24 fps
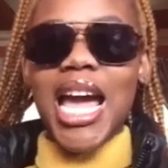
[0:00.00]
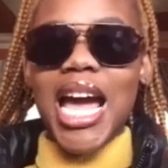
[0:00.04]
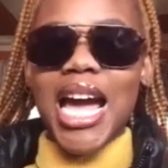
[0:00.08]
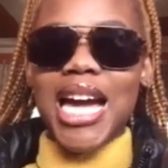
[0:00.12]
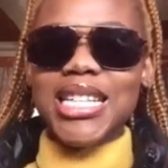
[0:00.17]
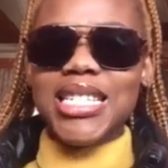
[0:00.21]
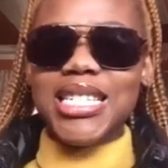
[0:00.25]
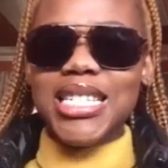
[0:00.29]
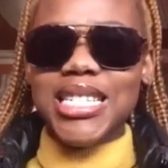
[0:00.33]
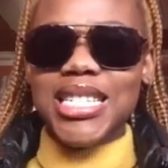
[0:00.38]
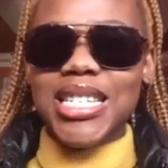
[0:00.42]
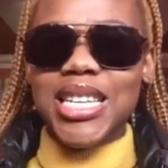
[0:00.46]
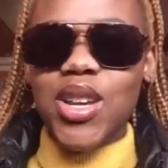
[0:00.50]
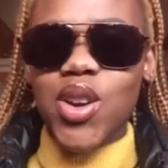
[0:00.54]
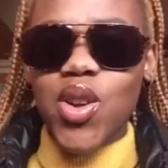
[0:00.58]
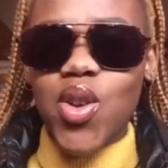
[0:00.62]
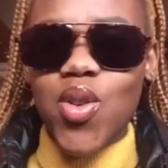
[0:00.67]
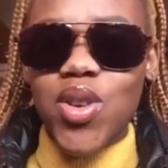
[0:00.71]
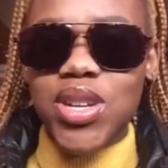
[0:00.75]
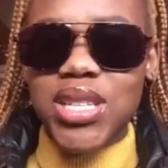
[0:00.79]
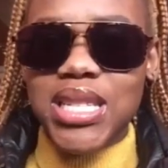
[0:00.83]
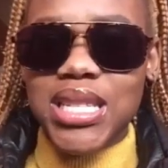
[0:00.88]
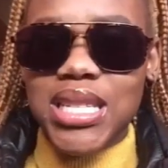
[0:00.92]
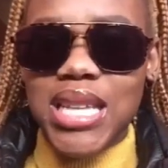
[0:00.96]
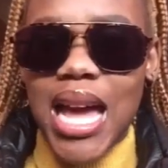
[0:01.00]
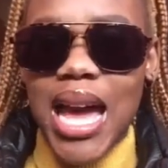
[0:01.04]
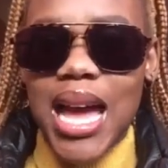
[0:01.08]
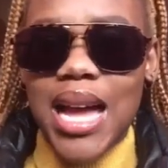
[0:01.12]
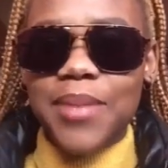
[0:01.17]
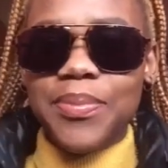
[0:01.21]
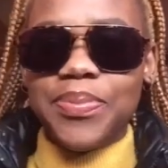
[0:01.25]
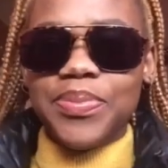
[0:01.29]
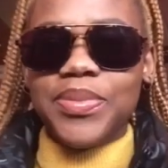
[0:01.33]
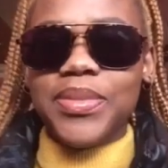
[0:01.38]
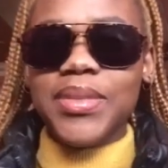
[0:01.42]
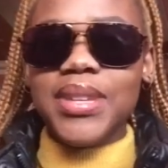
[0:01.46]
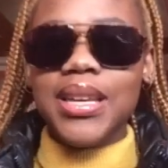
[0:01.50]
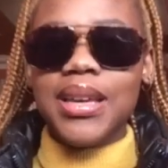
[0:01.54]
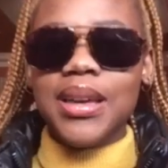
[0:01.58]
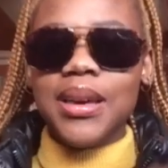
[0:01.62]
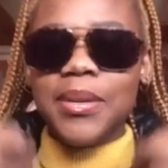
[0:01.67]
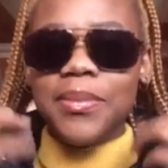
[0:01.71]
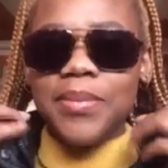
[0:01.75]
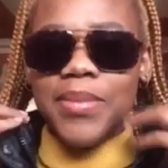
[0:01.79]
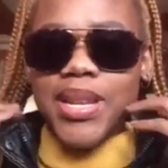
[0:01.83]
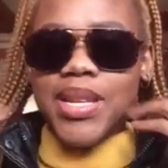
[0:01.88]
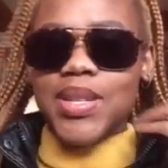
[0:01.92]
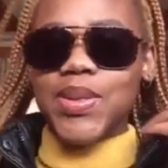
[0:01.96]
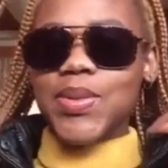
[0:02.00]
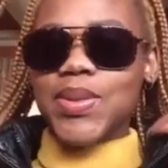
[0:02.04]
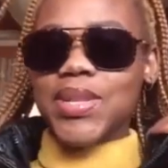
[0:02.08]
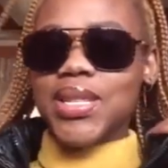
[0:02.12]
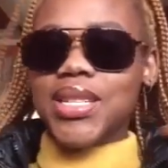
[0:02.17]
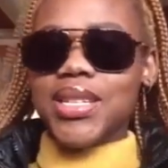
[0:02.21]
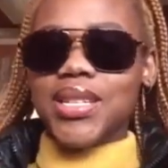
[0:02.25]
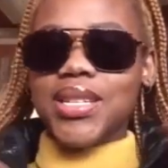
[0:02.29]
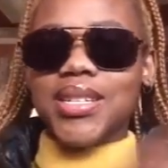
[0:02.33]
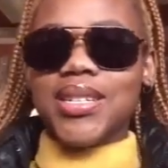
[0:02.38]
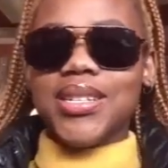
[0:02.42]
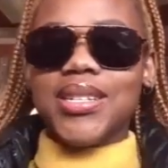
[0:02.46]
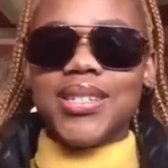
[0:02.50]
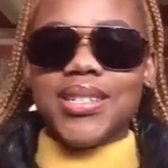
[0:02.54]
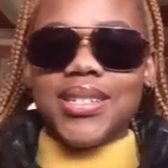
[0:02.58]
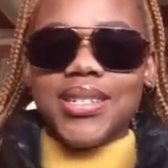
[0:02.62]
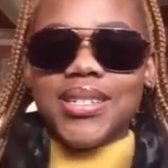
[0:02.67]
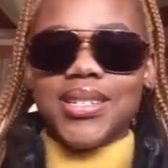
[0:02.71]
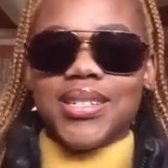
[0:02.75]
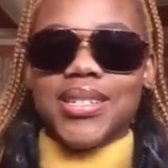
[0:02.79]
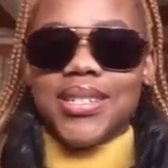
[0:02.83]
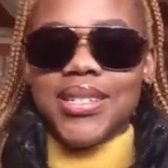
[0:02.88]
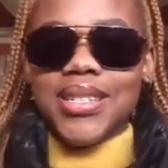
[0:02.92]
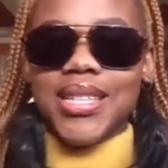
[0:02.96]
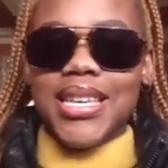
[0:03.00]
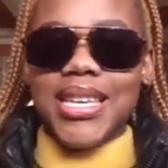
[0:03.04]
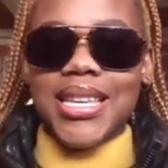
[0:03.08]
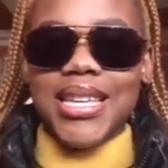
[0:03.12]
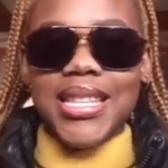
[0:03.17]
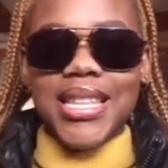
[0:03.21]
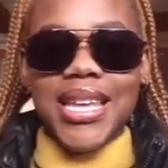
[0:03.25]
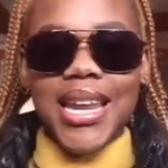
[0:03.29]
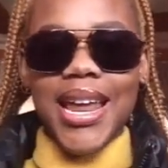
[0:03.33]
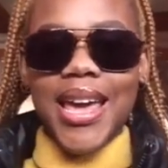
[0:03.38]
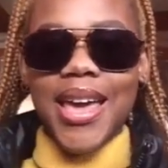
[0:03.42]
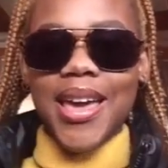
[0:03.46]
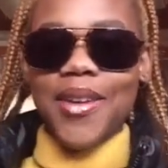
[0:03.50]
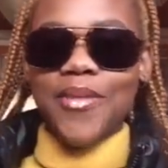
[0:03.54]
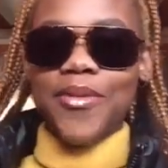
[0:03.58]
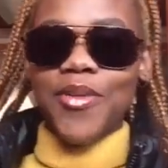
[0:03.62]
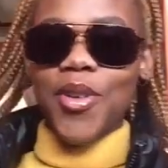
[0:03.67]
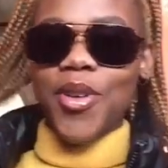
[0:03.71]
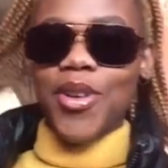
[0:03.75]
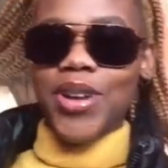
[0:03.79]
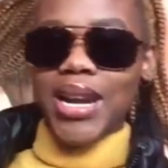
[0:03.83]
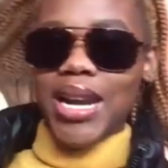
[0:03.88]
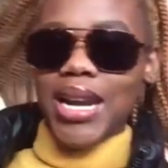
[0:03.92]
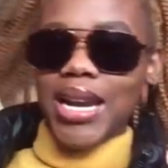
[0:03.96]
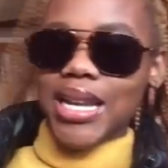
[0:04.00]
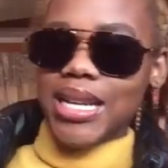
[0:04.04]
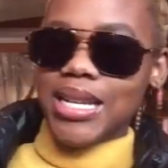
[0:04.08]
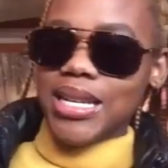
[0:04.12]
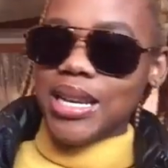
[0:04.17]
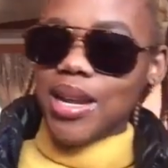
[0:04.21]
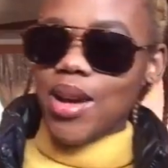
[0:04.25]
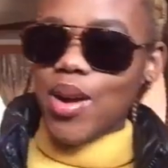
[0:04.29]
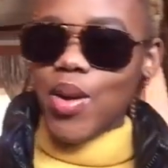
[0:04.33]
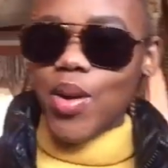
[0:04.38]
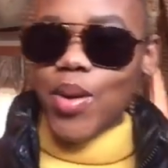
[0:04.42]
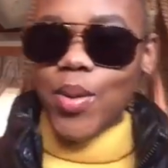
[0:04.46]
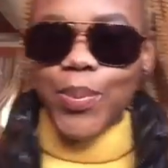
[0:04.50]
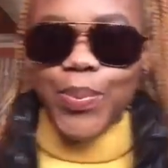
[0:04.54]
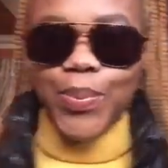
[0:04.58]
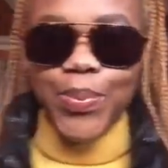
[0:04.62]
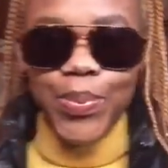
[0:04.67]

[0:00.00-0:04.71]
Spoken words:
Not to be a rock star. Plus with the thingy that I have on right now.